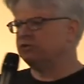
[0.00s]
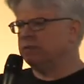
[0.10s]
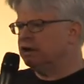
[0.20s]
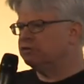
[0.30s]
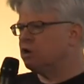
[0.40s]
is
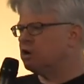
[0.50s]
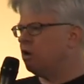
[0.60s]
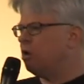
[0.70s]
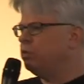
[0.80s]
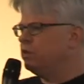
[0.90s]
we can talk
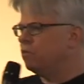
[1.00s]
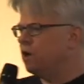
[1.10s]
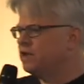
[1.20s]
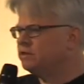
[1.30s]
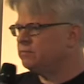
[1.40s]
all we
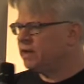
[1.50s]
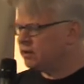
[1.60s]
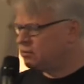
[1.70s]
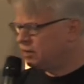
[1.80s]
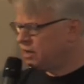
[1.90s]
want about
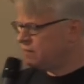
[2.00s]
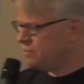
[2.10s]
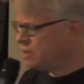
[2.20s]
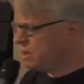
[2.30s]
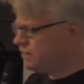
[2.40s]
opening up
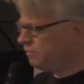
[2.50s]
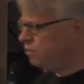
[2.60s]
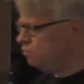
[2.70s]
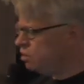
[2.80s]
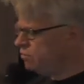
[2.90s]
archives,
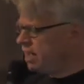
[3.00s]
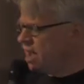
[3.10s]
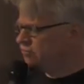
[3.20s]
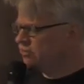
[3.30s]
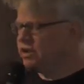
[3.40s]
but what are we
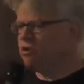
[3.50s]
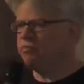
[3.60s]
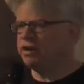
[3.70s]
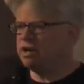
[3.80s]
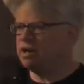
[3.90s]
actually
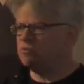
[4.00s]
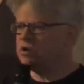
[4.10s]
opening up?